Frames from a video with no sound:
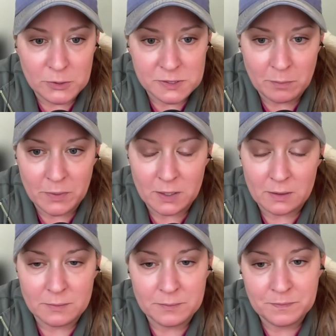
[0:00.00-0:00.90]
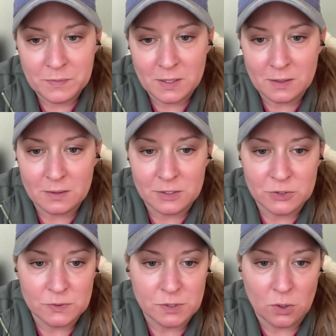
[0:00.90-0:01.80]
or something. It
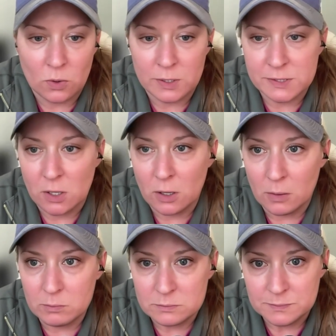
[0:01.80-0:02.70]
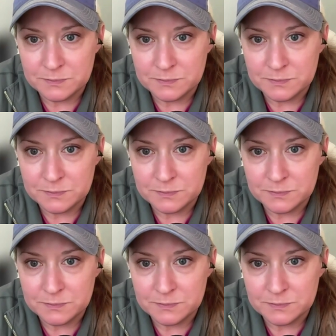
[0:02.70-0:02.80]
shoots our cortisol up